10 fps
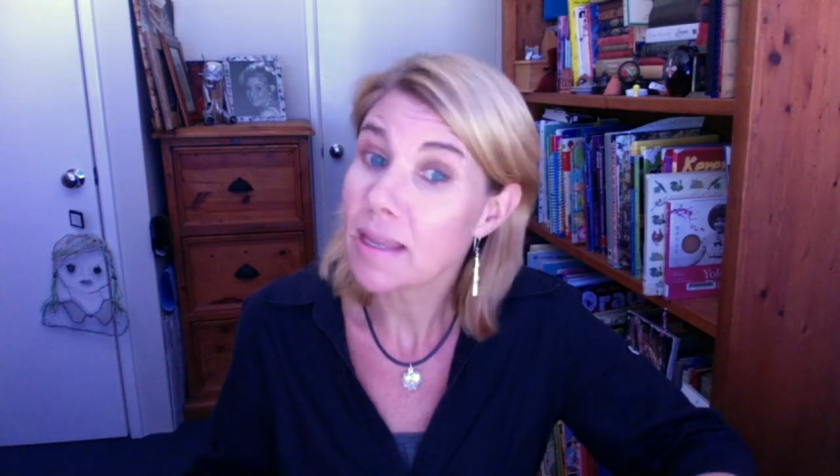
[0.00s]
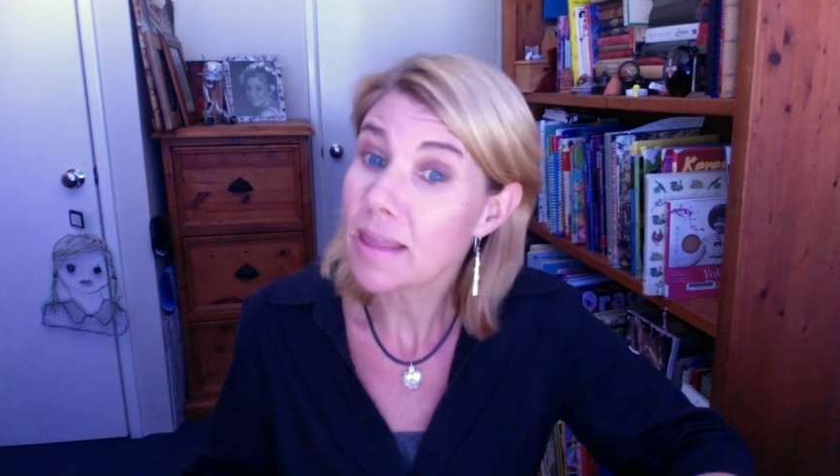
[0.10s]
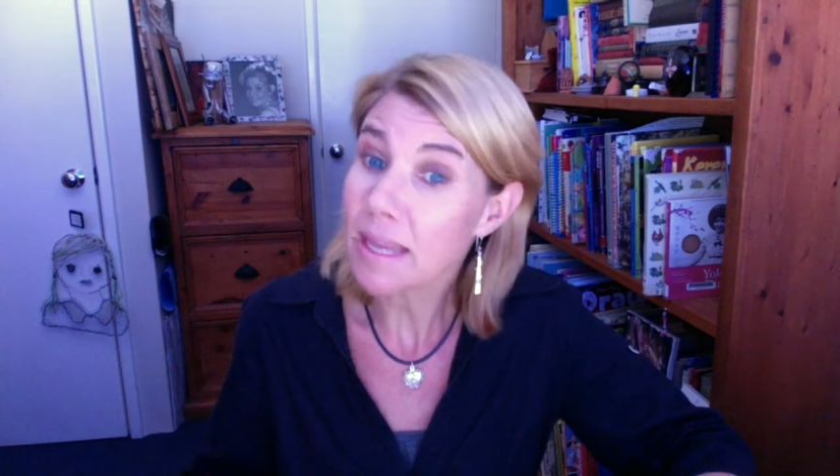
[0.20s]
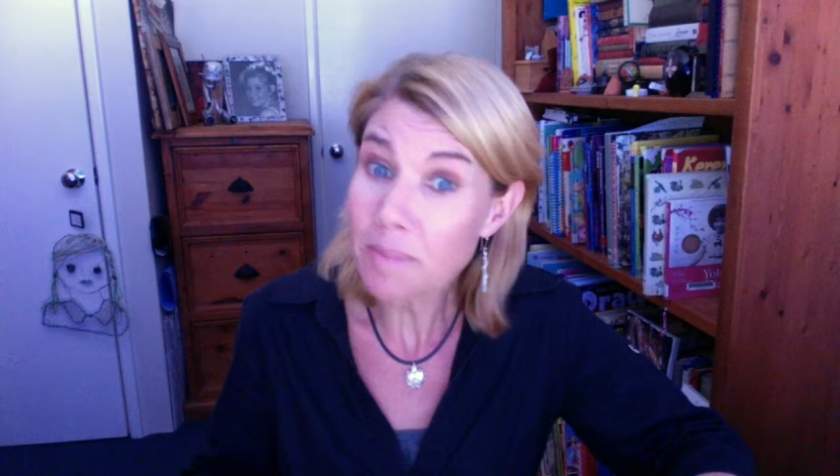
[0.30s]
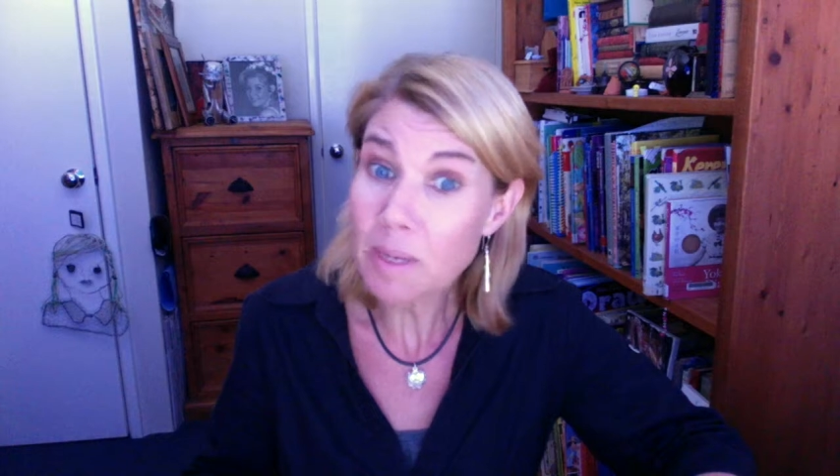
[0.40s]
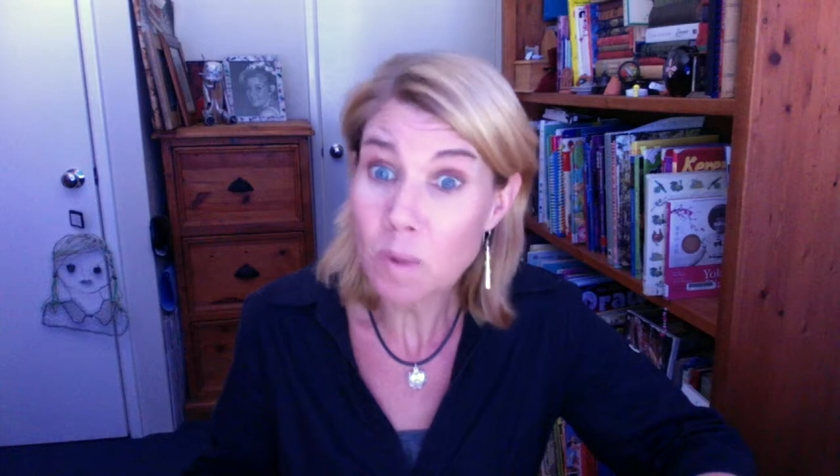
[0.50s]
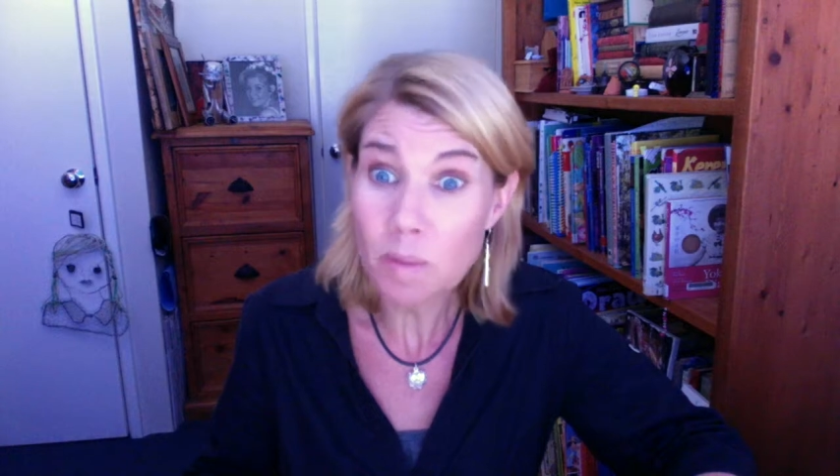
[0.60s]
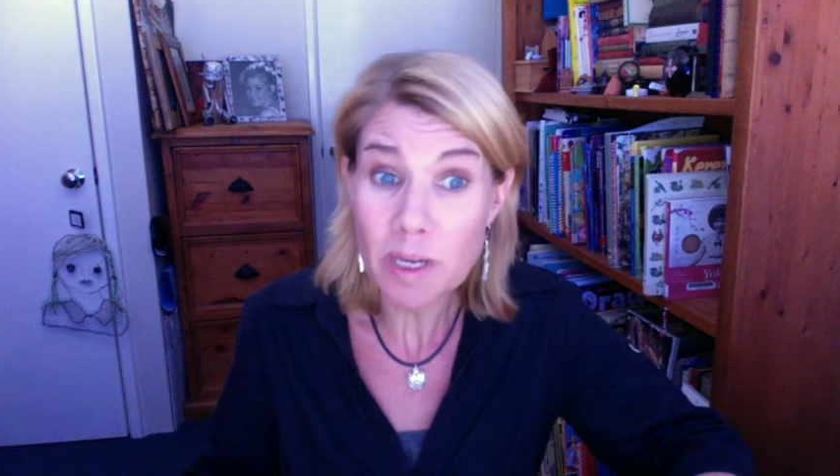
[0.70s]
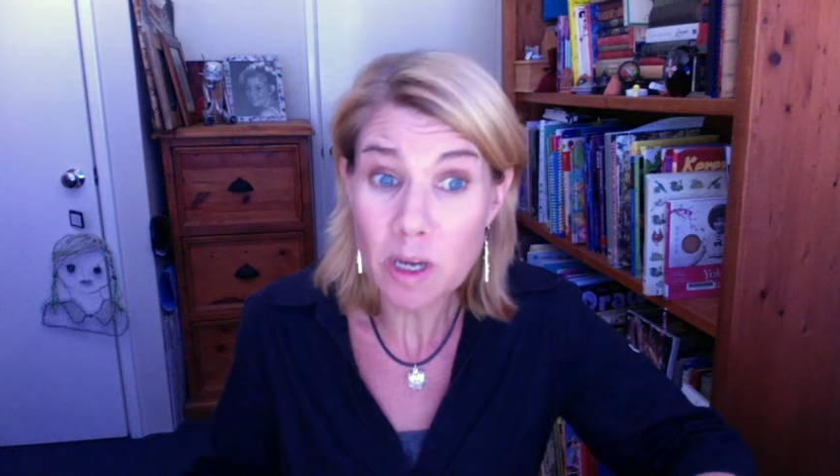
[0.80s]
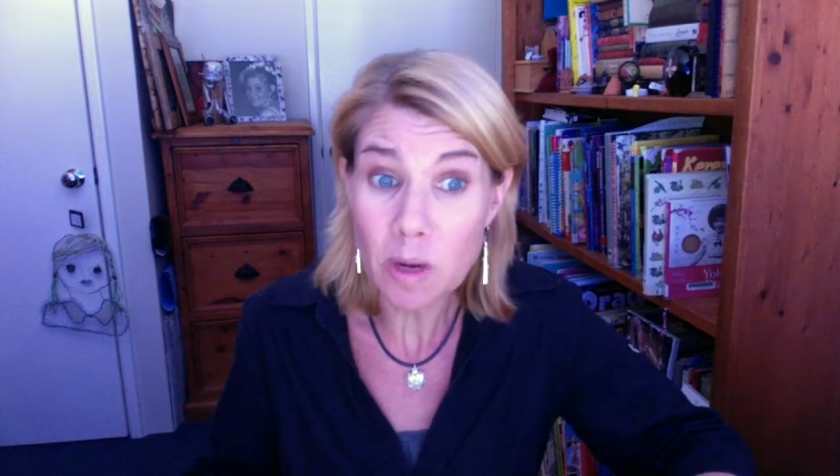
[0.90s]
"That mean we'll
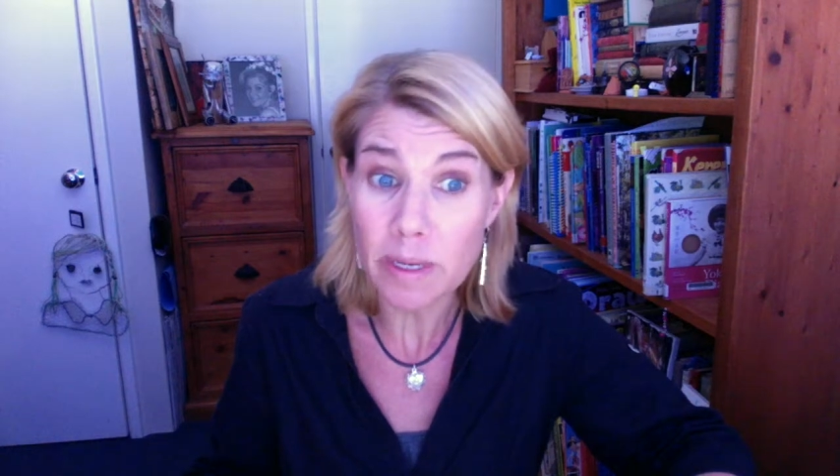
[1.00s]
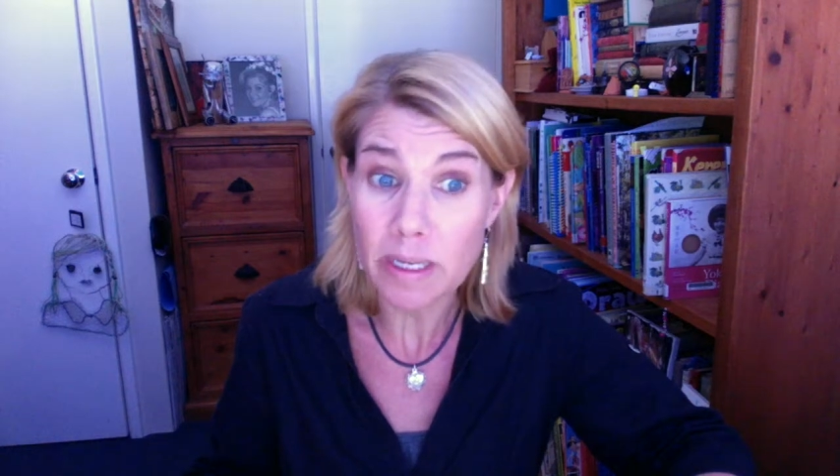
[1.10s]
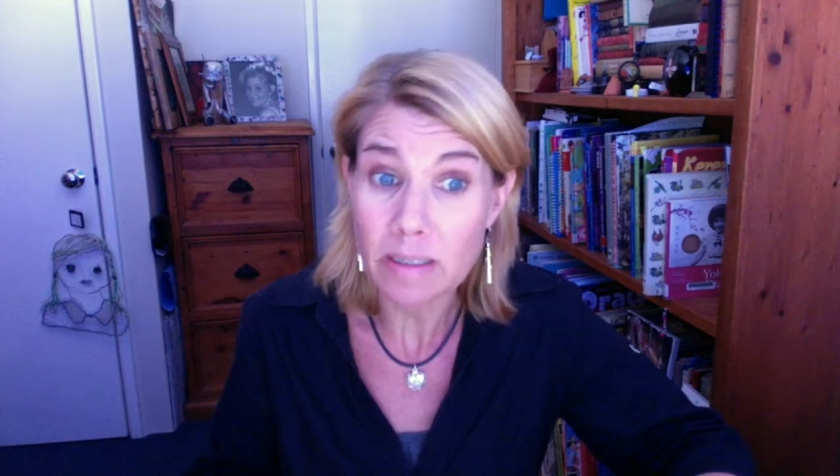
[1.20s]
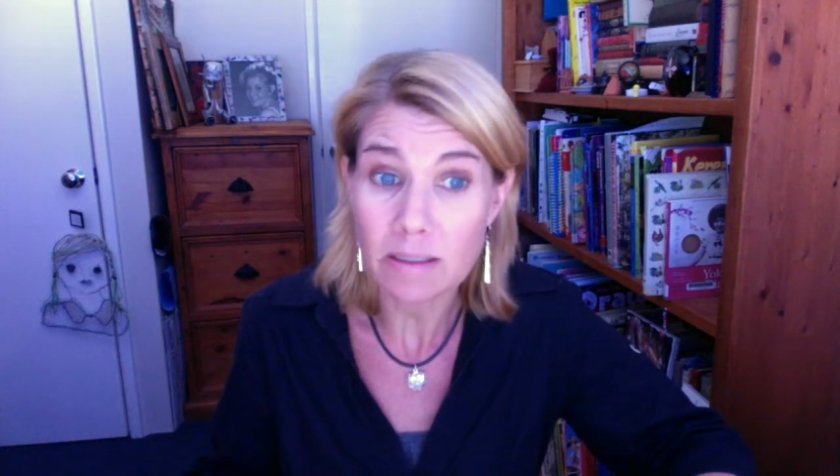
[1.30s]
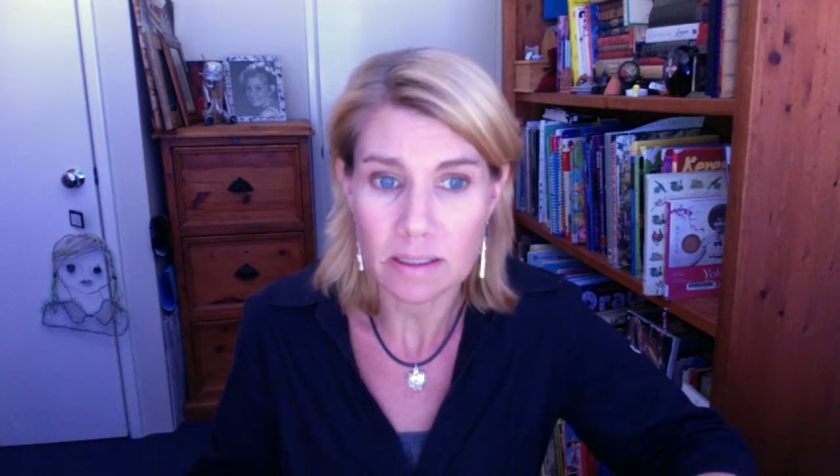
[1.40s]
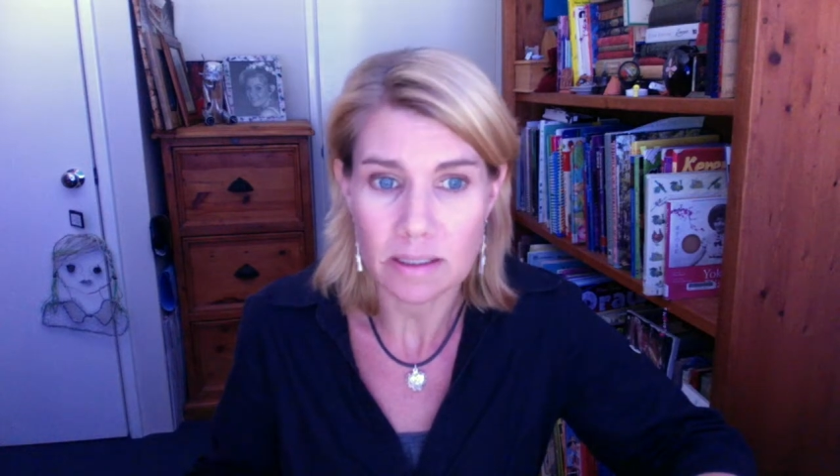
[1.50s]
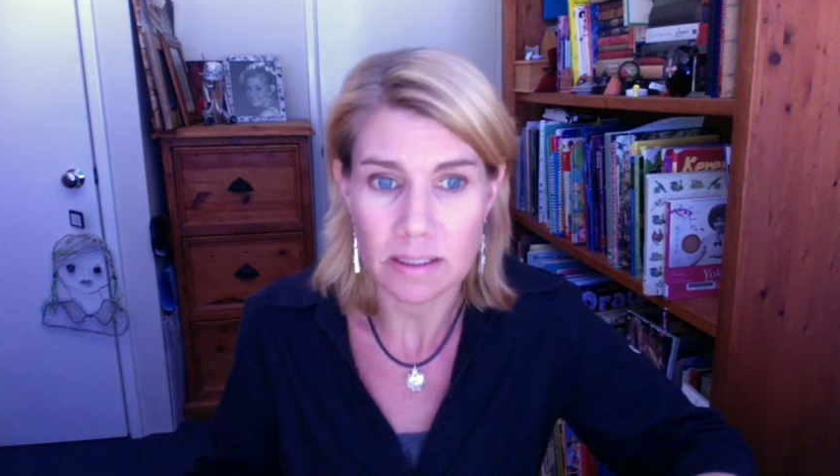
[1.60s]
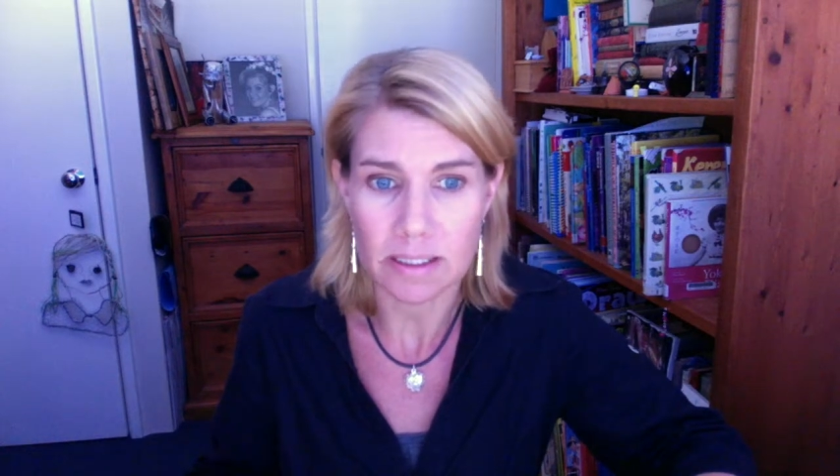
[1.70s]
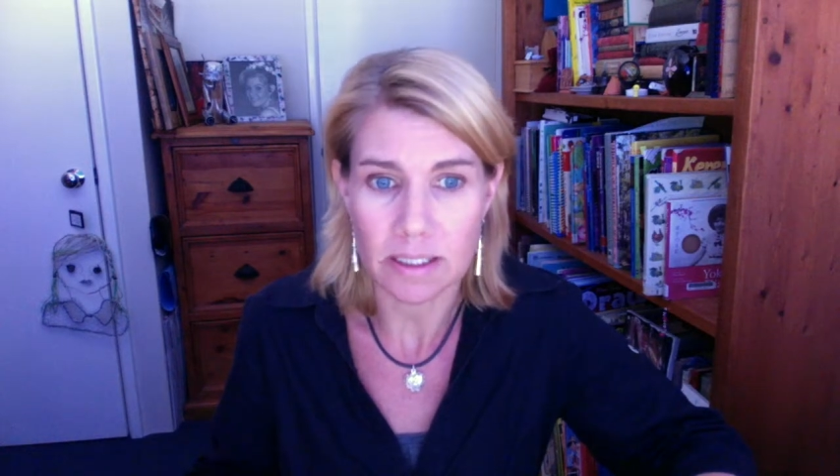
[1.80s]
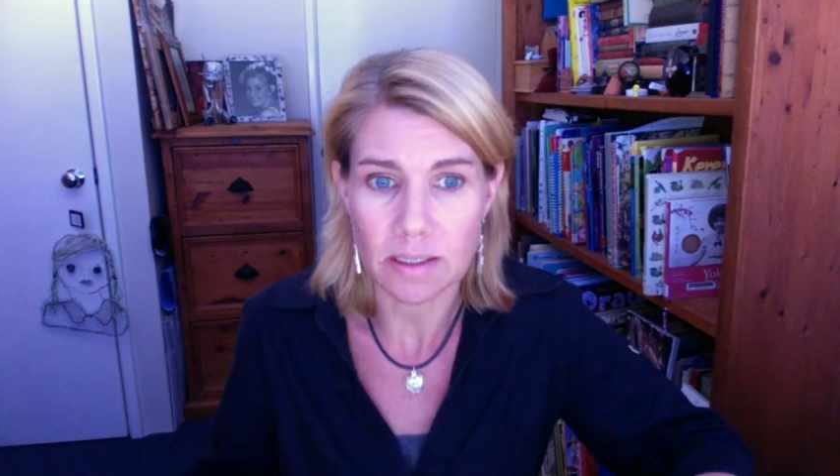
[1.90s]
be going?" I
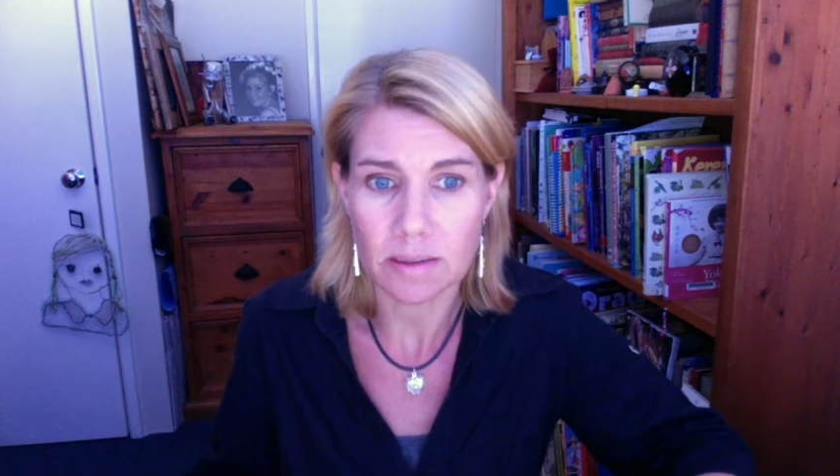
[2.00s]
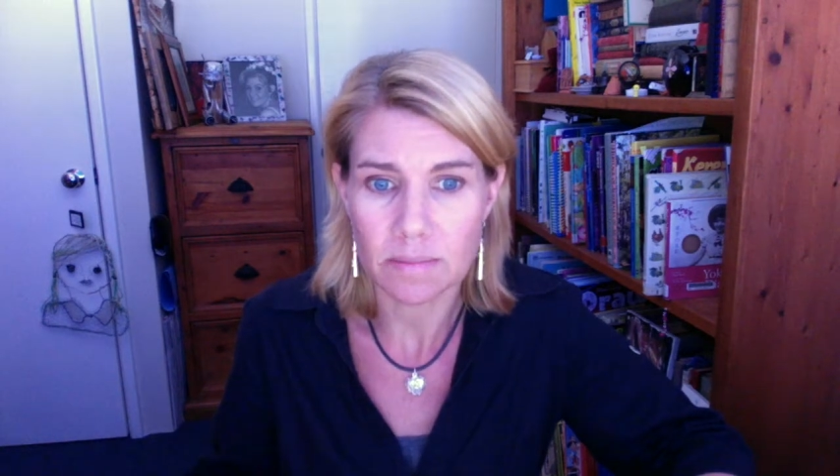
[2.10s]
said.